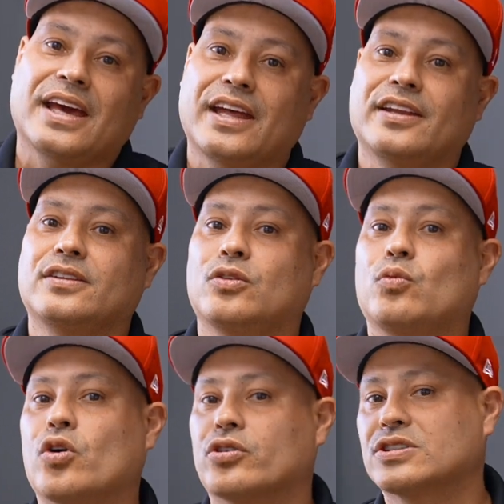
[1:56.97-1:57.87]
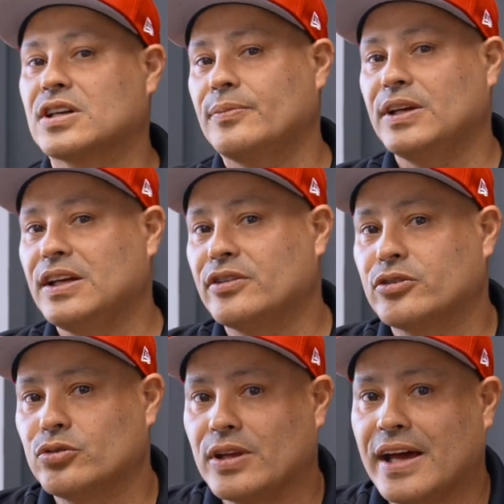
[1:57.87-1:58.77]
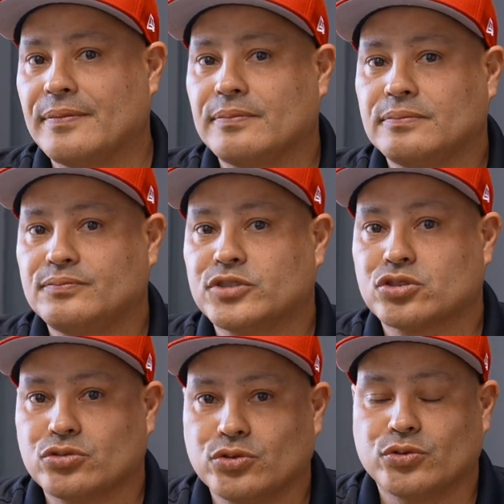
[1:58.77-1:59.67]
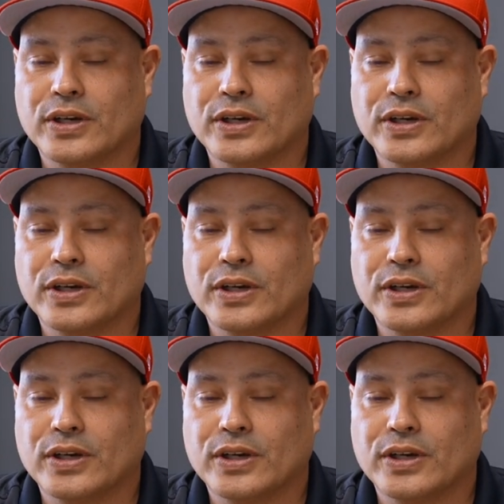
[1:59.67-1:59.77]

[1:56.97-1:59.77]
and the water's coming in through that screw,